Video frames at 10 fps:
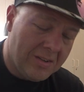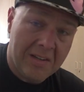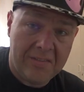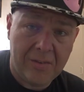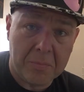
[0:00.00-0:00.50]

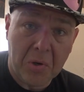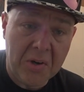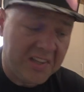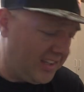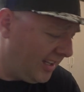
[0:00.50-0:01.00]
I've never
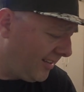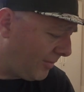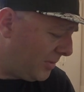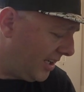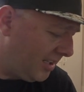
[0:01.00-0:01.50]
broken
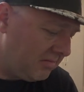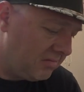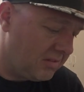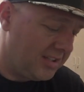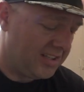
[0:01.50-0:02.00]
these, but
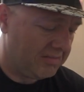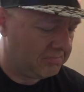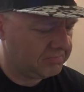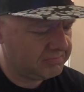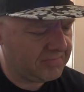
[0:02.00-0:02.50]

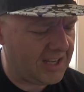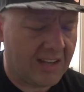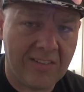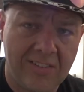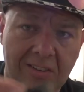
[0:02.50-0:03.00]
um,
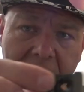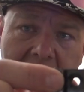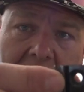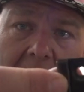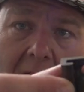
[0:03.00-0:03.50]
yeah, just
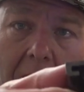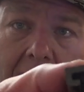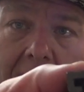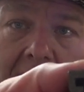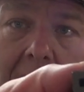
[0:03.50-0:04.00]
interesting to note
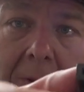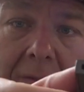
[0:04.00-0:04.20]
there's a couple